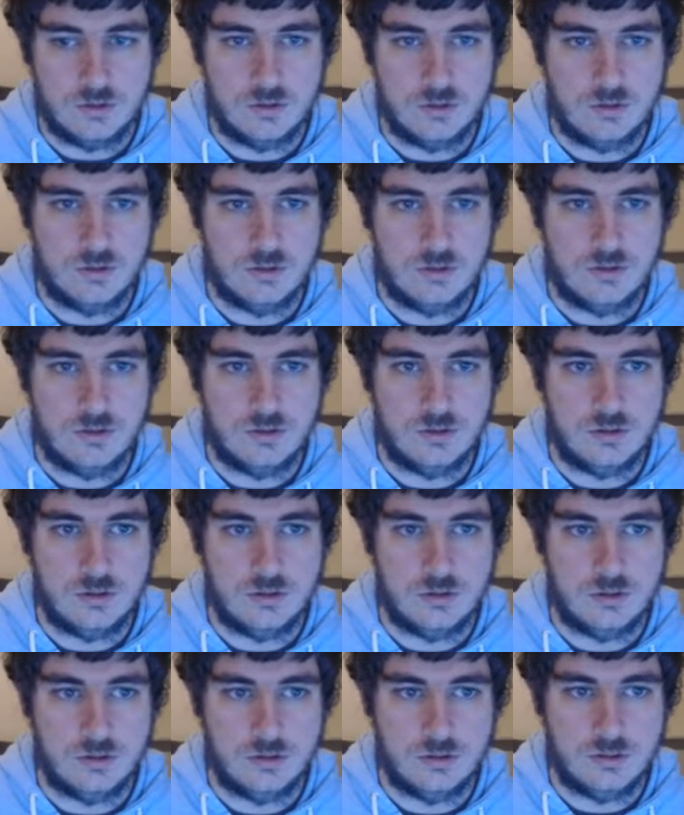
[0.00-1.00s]

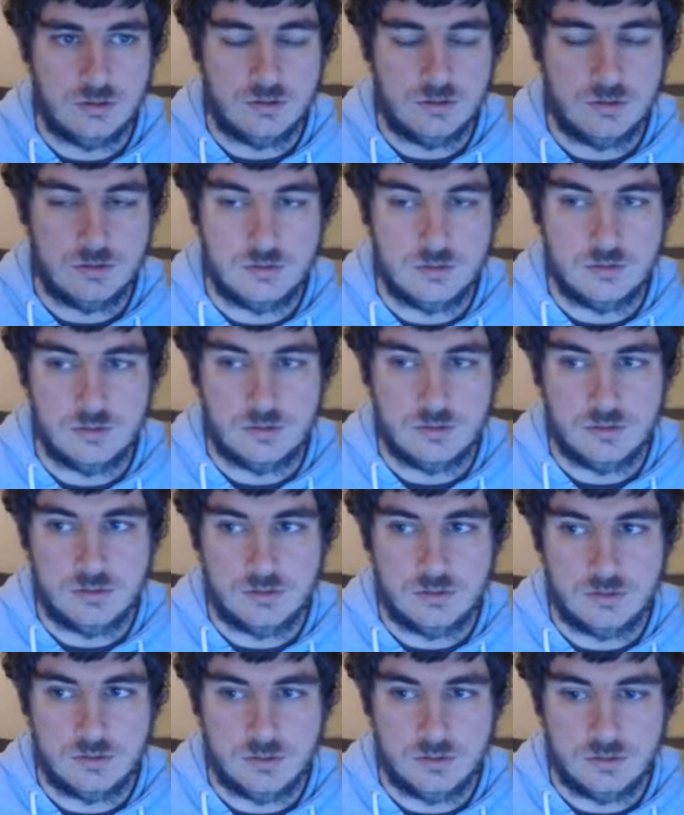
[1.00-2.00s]

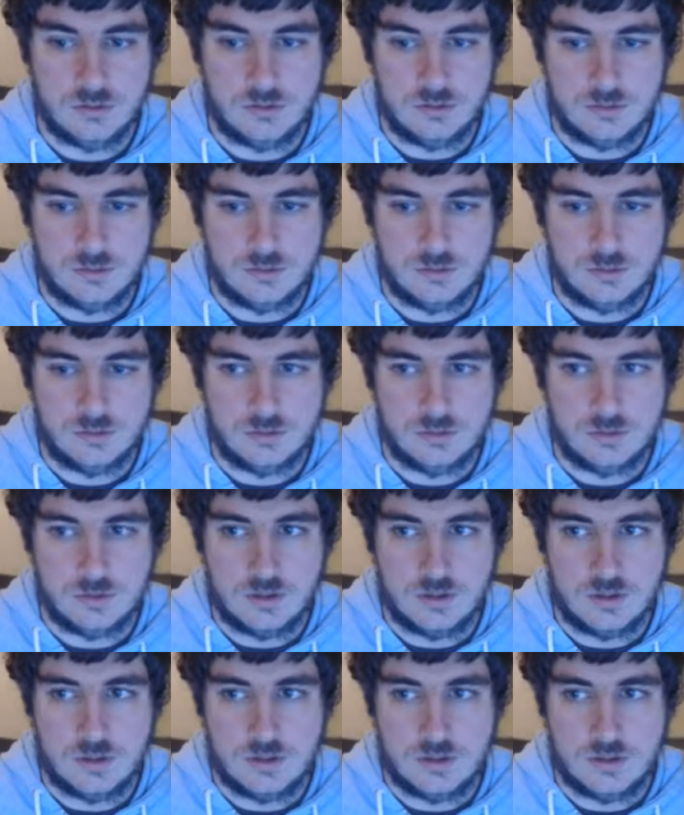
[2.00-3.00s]

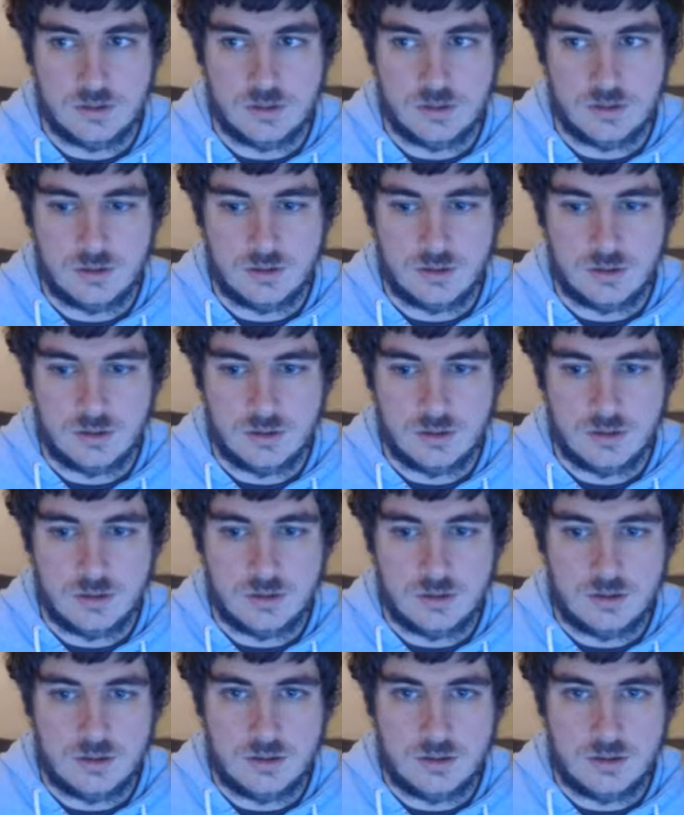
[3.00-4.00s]

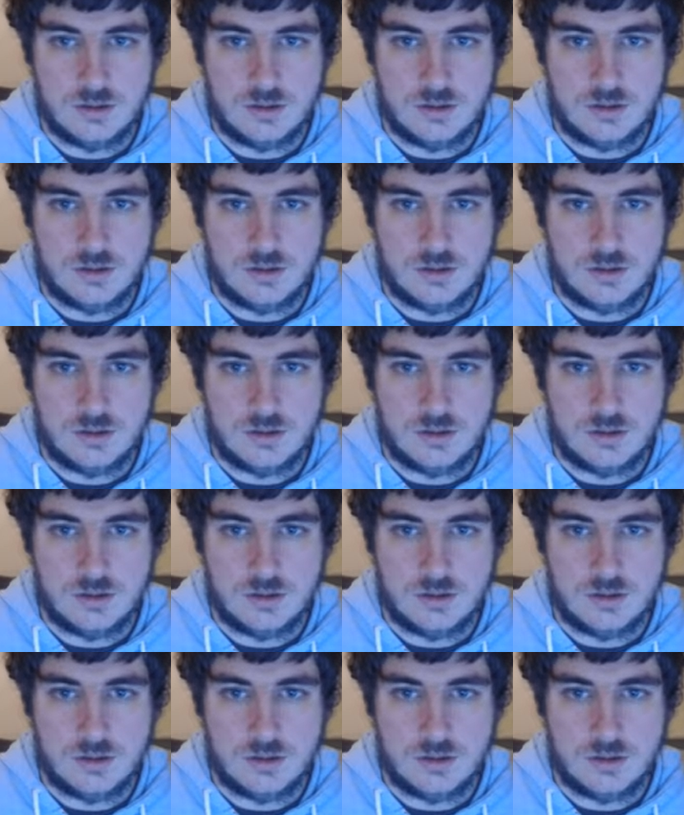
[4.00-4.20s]
No one is speaking in this clip.